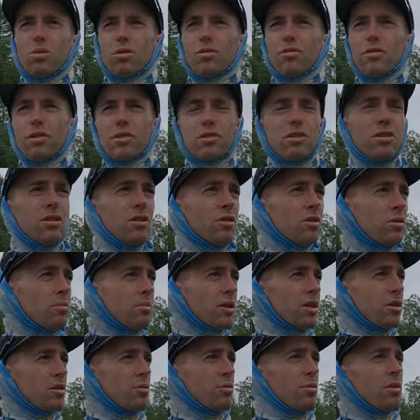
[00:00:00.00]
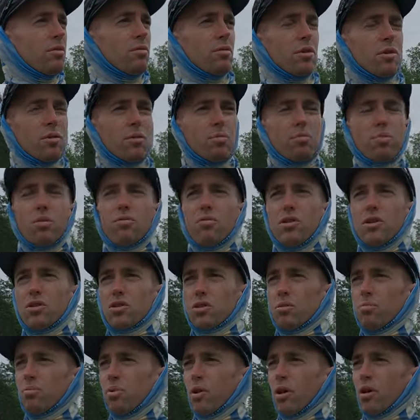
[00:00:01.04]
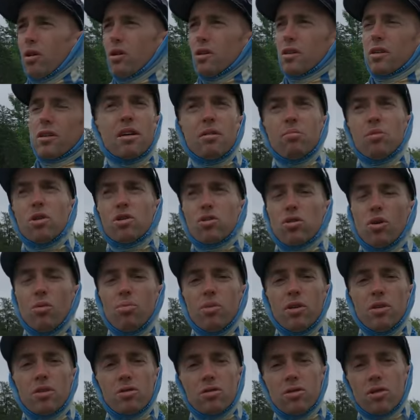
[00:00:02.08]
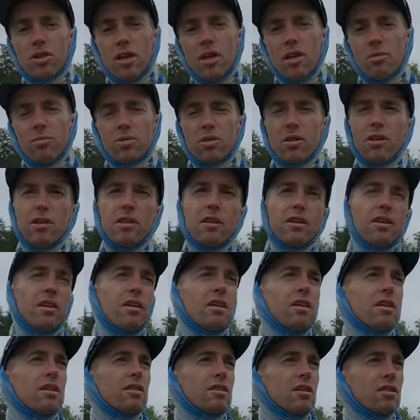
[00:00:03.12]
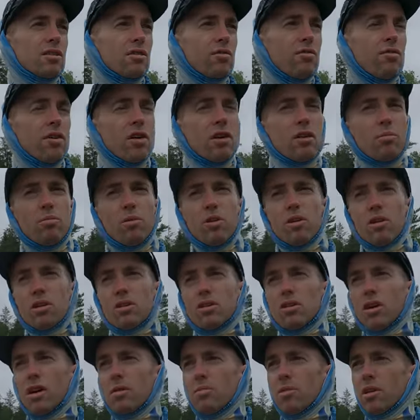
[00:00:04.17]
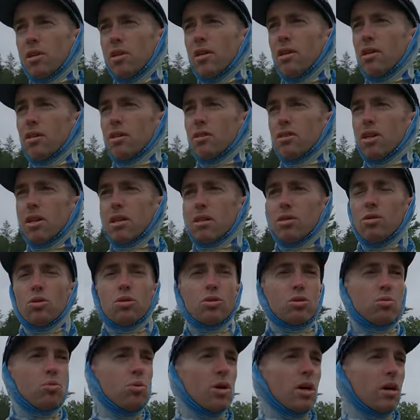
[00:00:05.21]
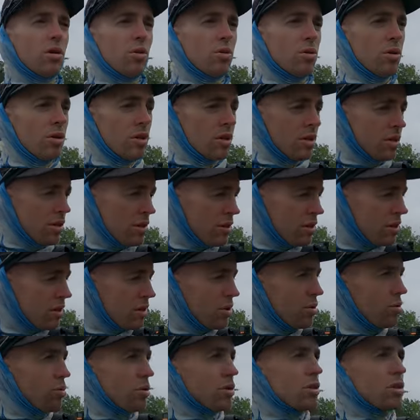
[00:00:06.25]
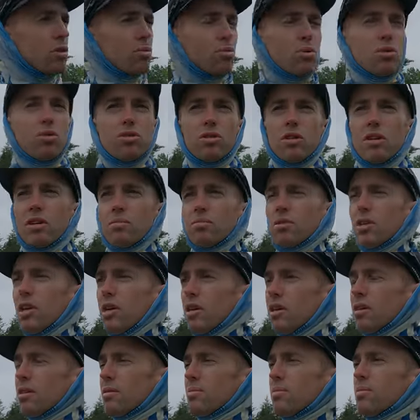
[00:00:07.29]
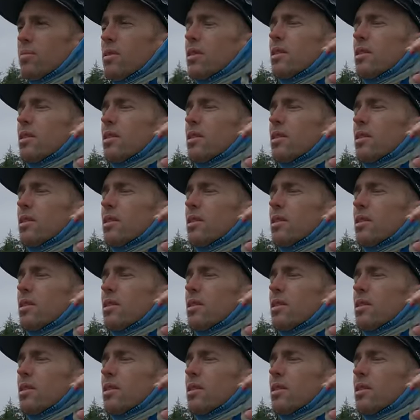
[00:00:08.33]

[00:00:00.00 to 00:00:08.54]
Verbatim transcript: We're officially Obabika River Provincial Park. I'm just hoping there's a campsite that's available on Diamond Lake, because that goes well with the route that I'm taking.